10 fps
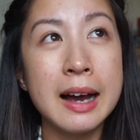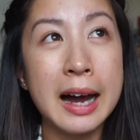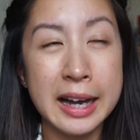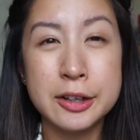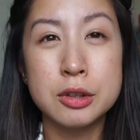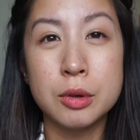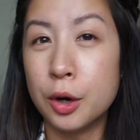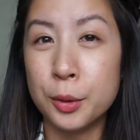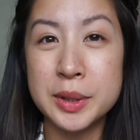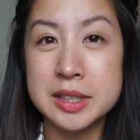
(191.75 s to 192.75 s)
I
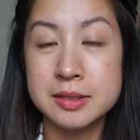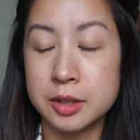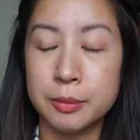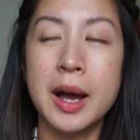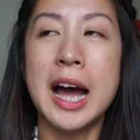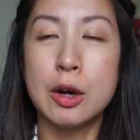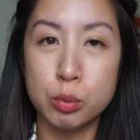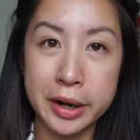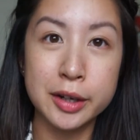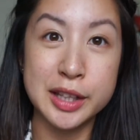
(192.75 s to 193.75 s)

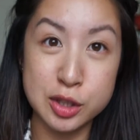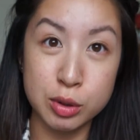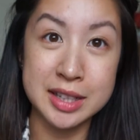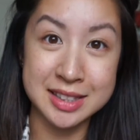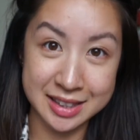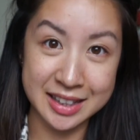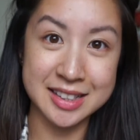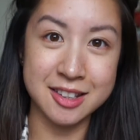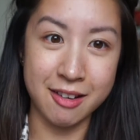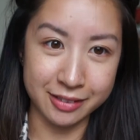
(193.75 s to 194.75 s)
rarely trust things
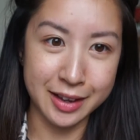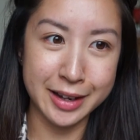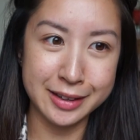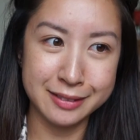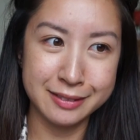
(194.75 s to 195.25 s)
online.